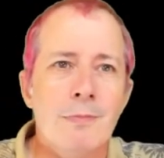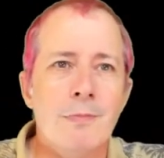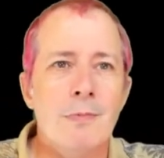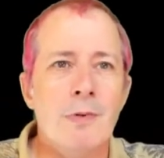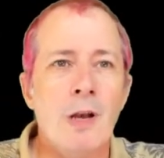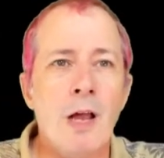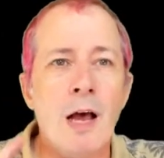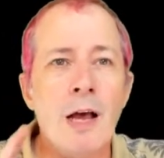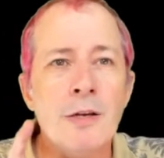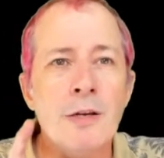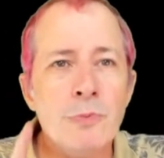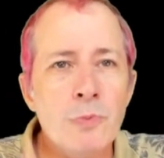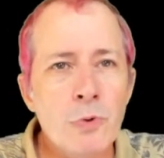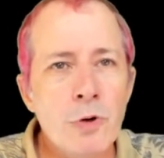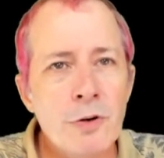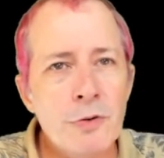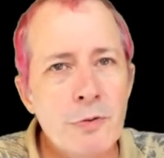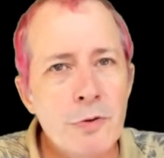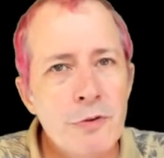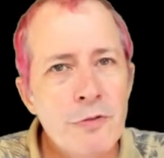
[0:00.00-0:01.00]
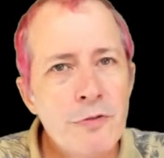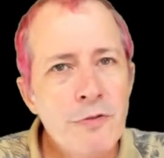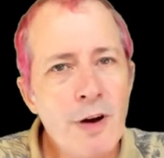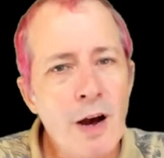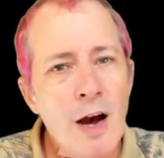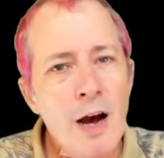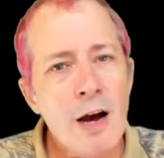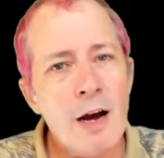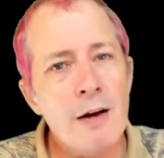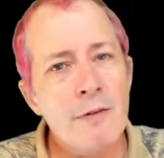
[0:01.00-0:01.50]
Lines 1 through
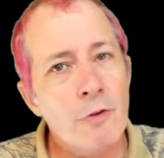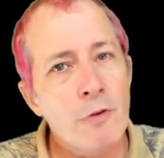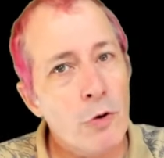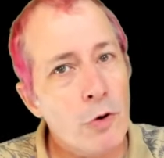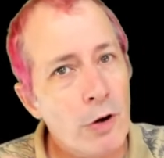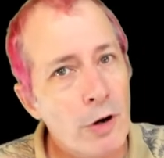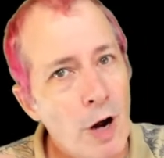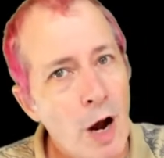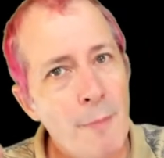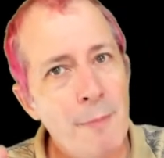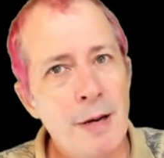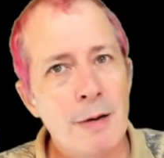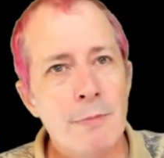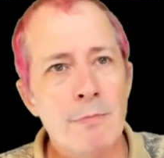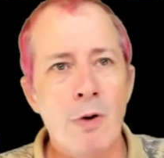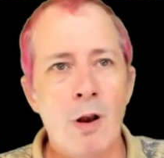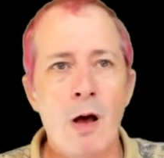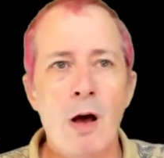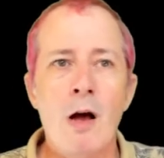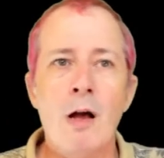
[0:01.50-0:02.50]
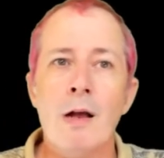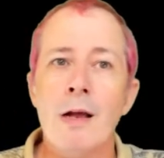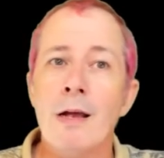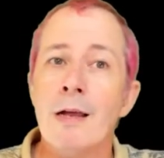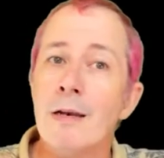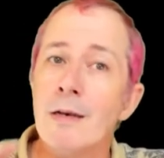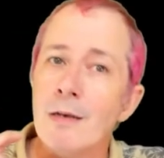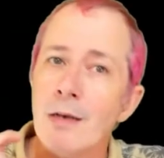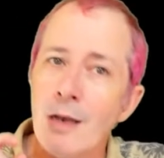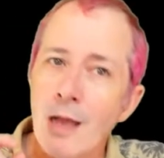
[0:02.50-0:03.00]
5 are a comment block,
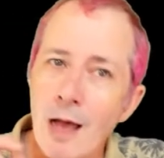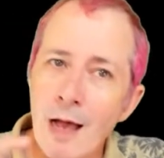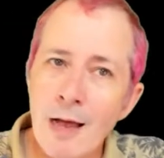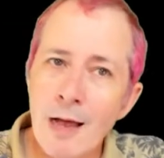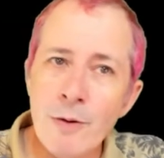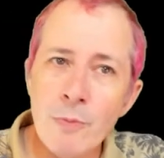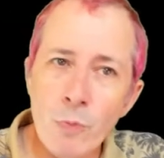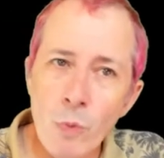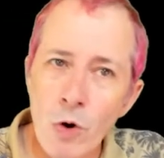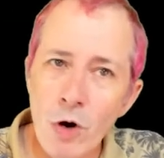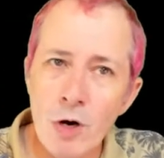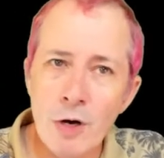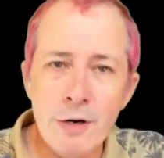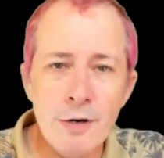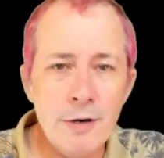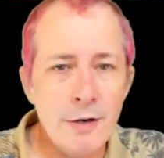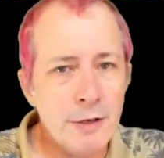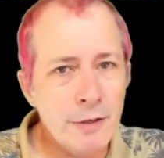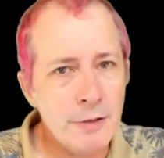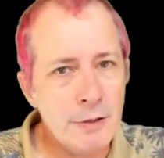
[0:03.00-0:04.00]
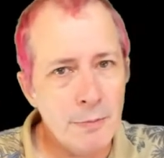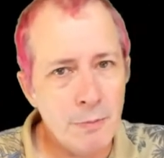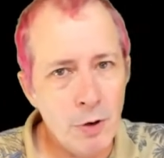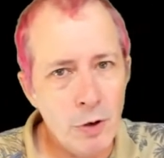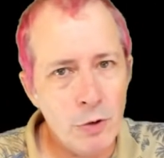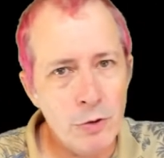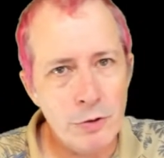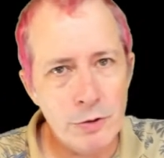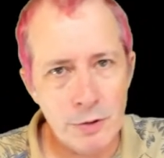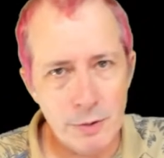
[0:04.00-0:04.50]
and line 1 is the
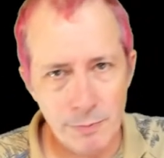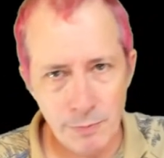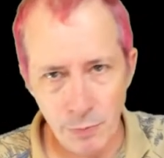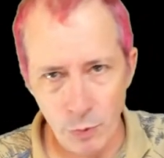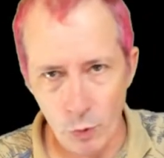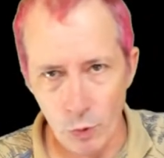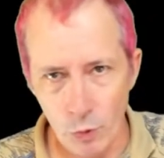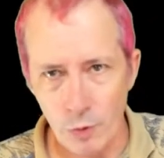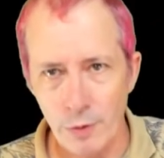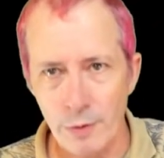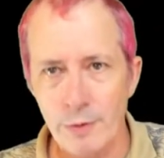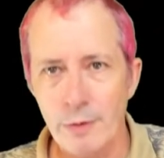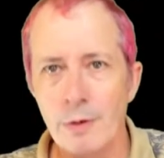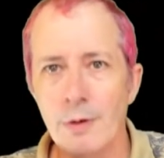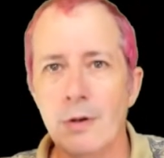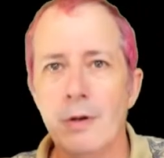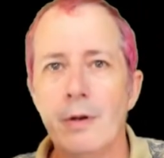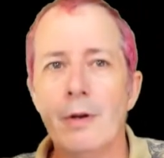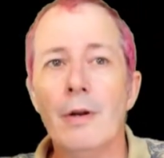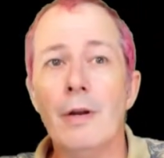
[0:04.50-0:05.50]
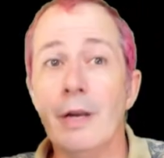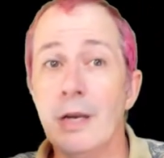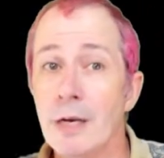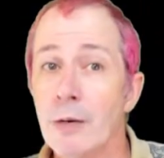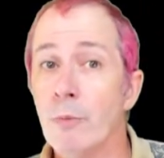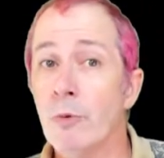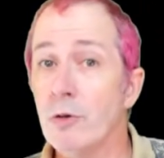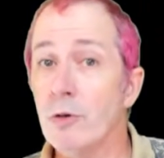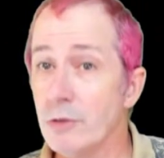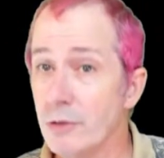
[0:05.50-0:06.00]
most important.
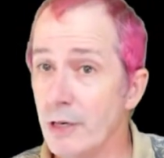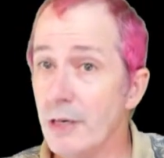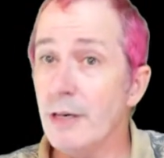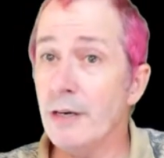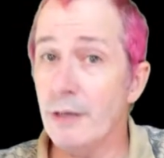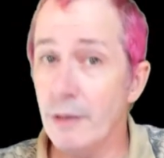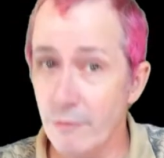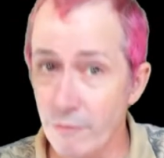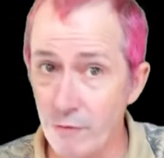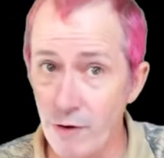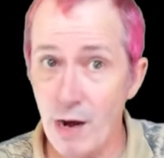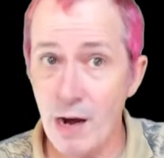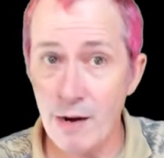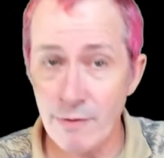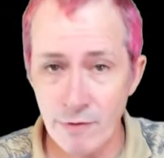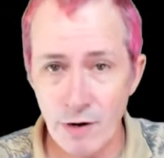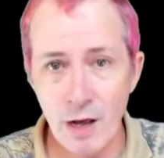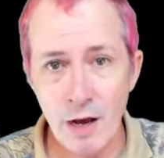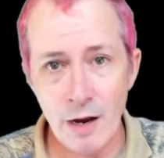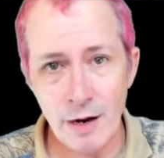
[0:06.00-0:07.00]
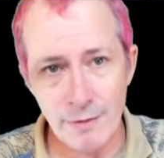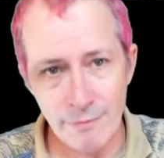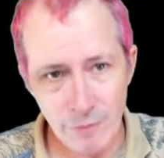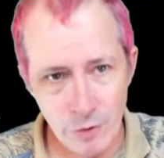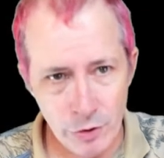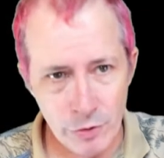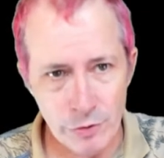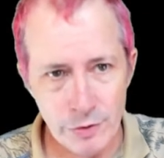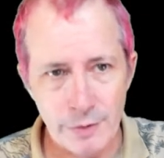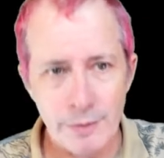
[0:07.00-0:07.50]
It was in the 5-line
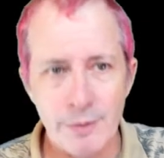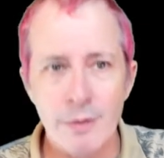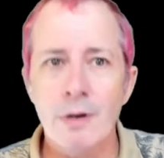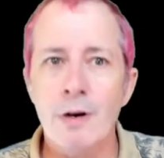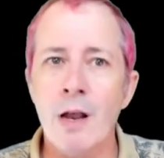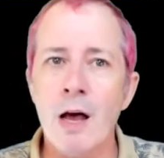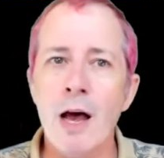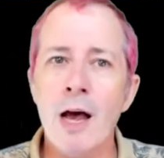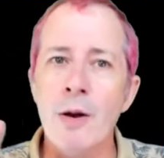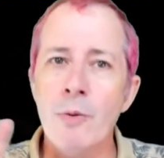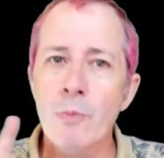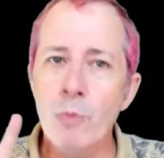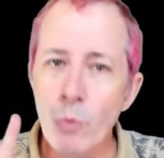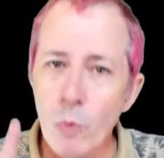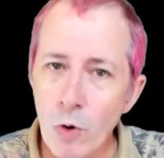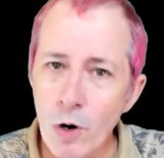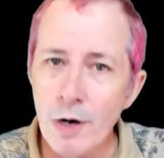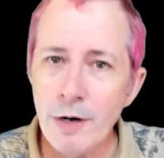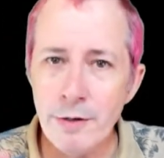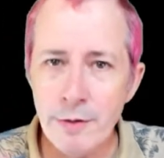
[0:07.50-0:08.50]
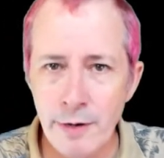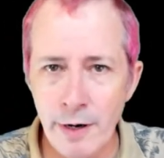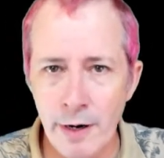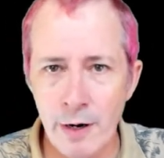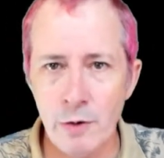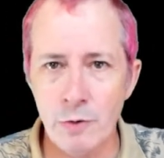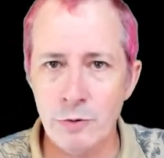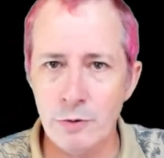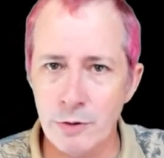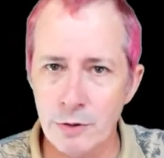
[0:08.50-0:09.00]
version. Line 1
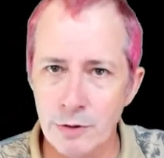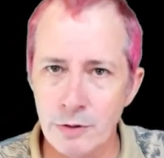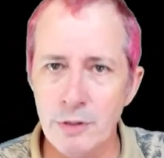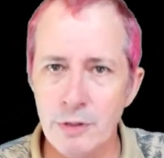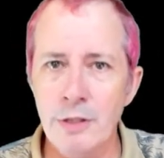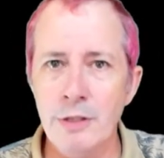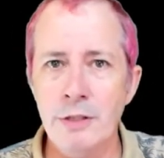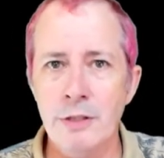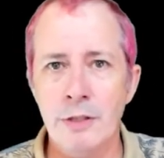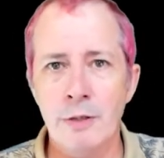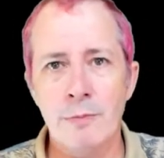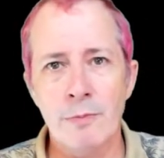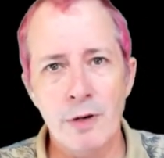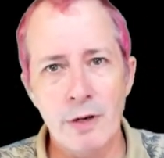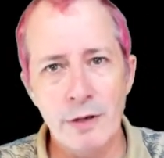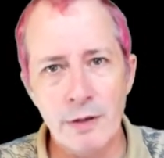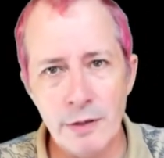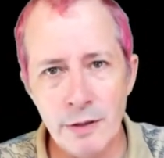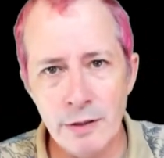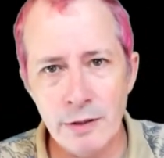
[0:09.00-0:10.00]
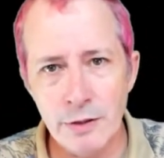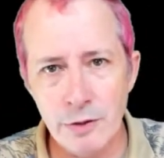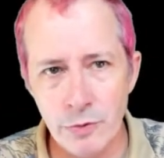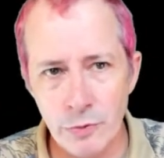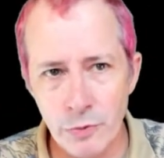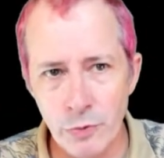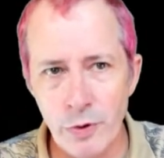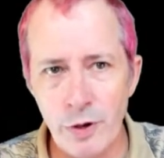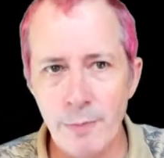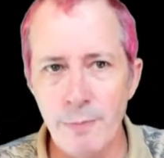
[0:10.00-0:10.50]
tells the system that this
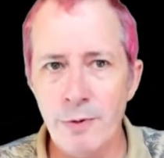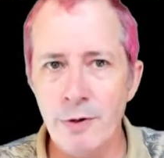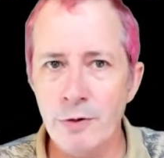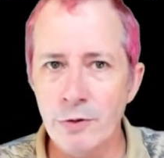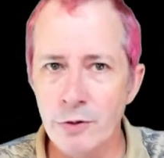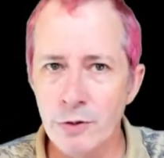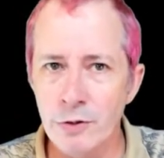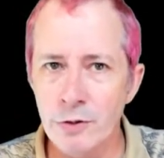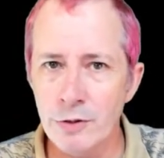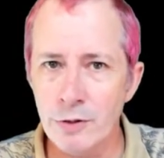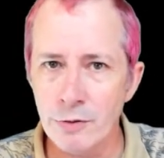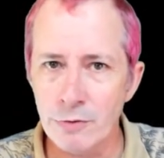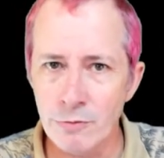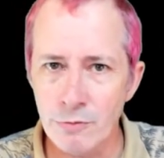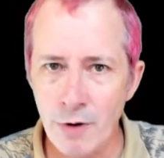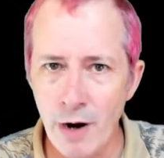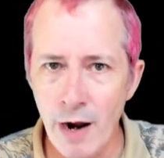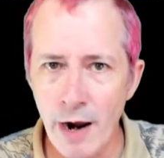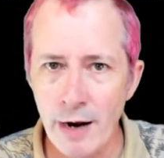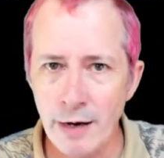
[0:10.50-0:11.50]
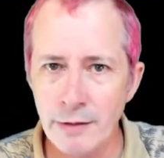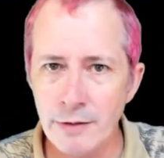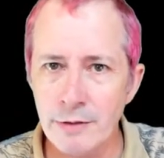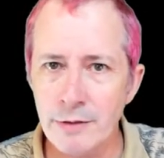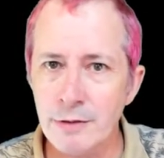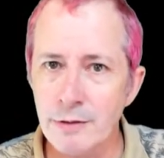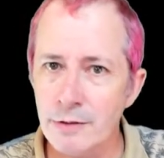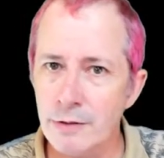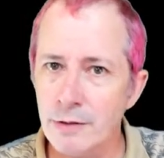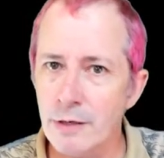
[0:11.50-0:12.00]
strip is using REXX
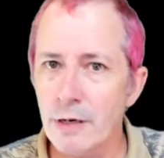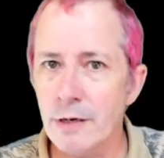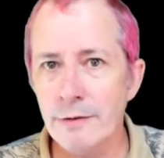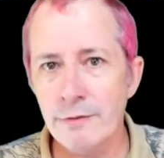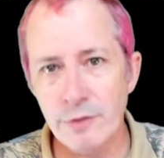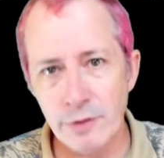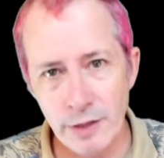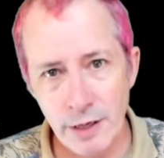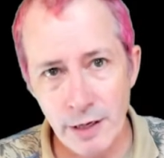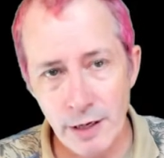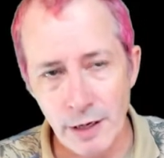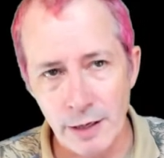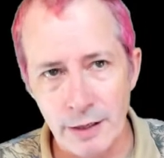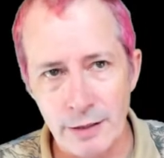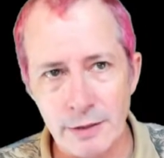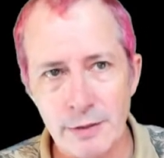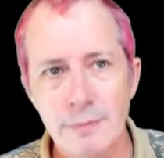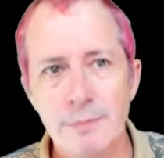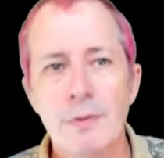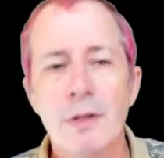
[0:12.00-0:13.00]
instead of CLS.